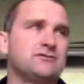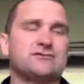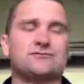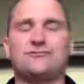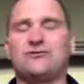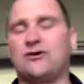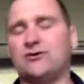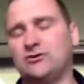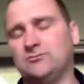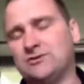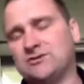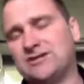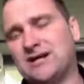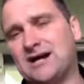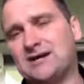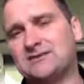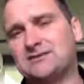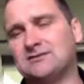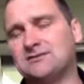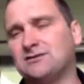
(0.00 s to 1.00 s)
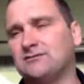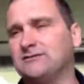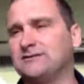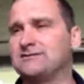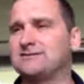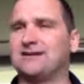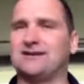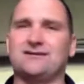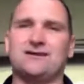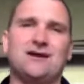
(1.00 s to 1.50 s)
or it's far too much hassle, or
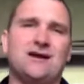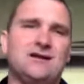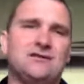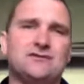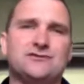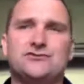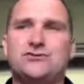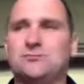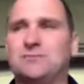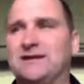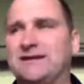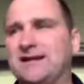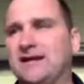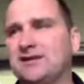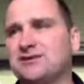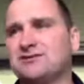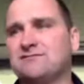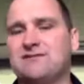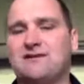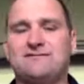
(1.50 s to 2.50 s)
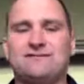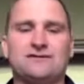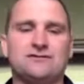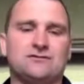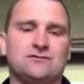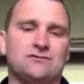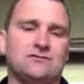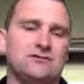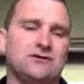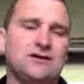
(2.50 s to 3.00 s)
it's like there's duplication of effort,
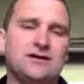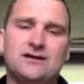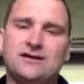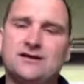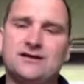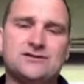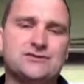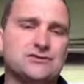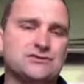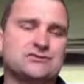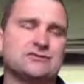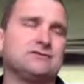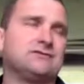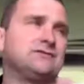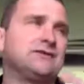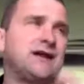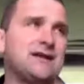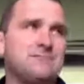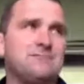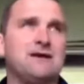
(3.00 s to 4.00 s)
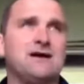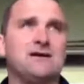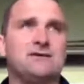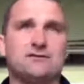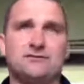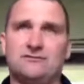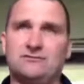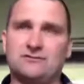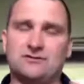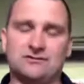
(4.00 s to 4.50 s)
or it's just a nightmare
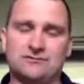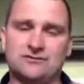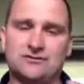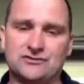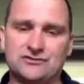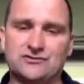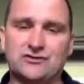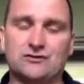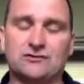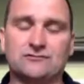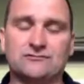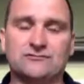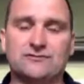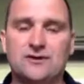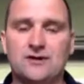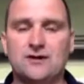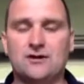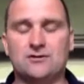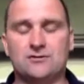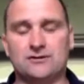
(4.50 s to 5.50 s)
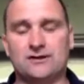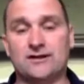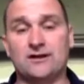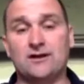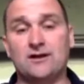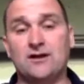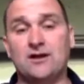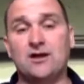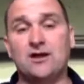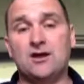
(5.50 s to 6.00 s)
to solve,
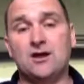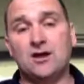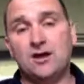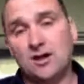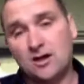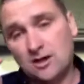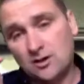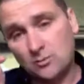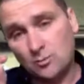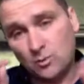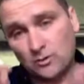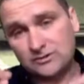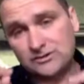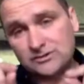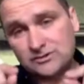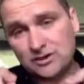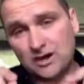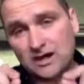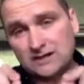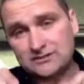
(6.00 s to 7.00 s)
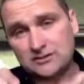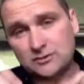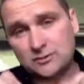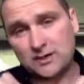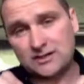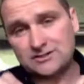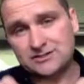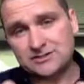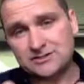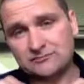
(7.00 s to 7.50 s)
okay? Once you start asking
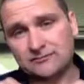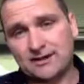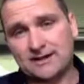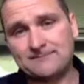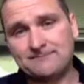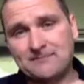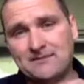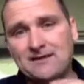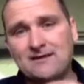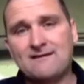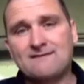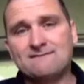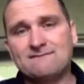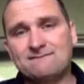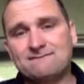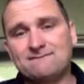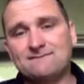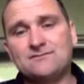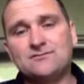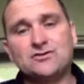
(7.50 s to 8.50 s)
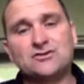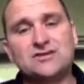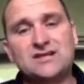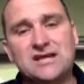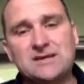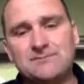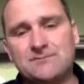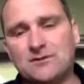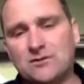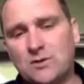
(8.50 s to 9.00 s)
questions, right, just
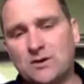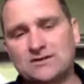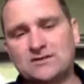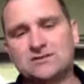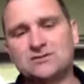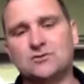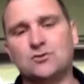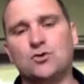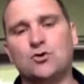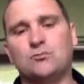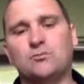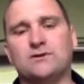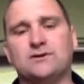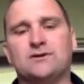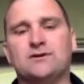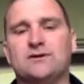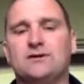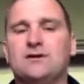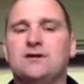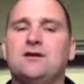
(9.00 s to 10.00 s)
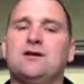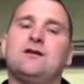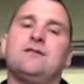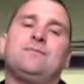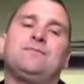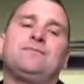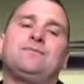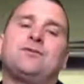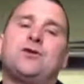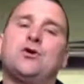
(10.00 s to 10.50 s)
keep the questions open.
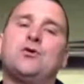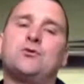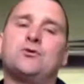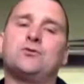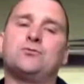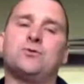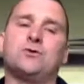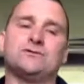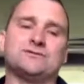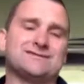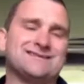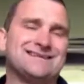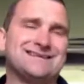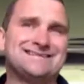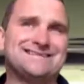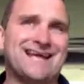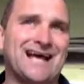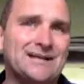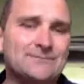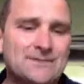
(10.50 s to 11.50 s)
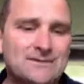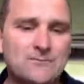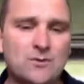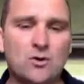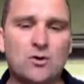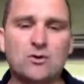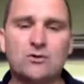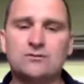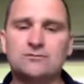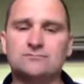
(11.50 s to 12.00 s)
Two good ones. Tell me
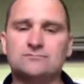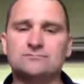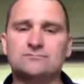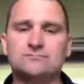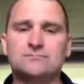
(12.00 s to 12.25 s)
more,